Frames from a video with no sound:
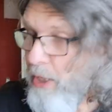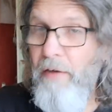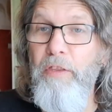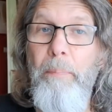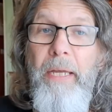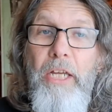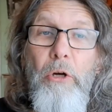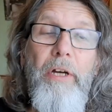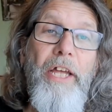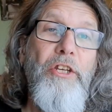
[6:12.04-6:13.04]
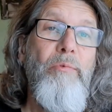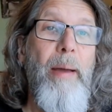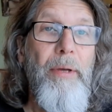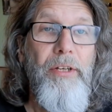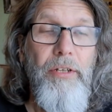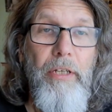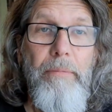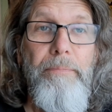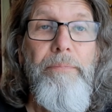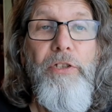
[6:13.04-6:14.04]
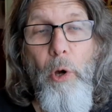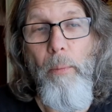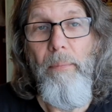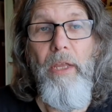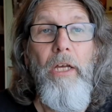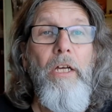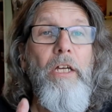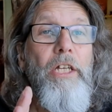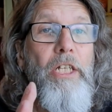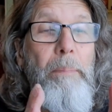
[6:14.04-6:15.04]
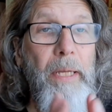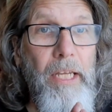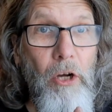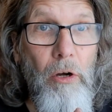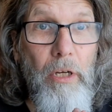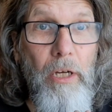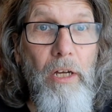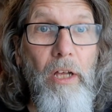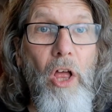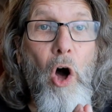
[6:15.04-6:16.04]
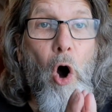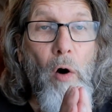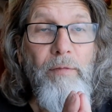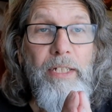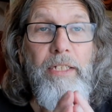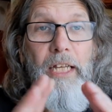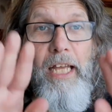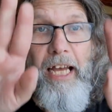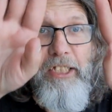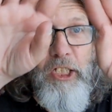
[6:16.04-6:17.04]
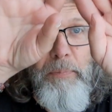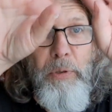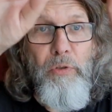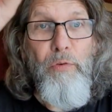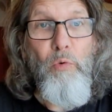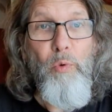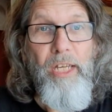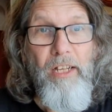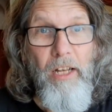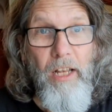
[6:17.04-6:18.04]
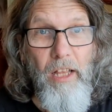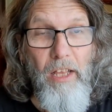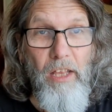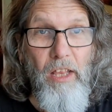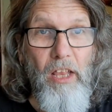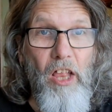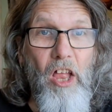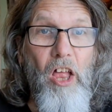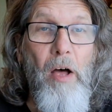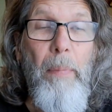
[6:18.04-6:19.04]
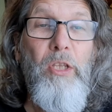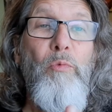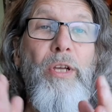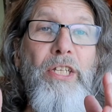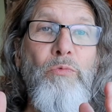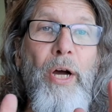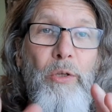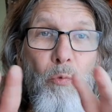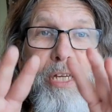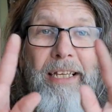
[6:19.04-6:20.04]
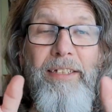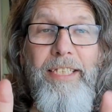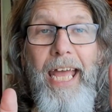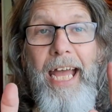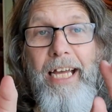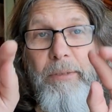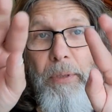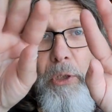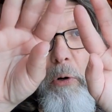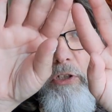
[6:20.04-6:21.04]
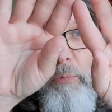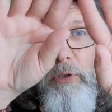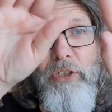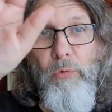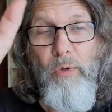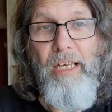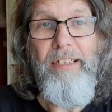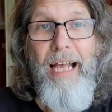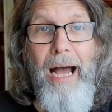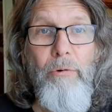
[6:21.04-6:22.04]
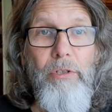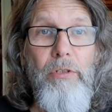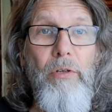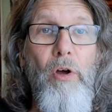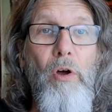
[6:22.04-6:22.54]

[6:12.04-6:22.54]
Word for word: you have the peacock and the rabbit. So, the peacock obviously has this beautiful wheel. But the reason why the wheel is there is because once the wheel is out,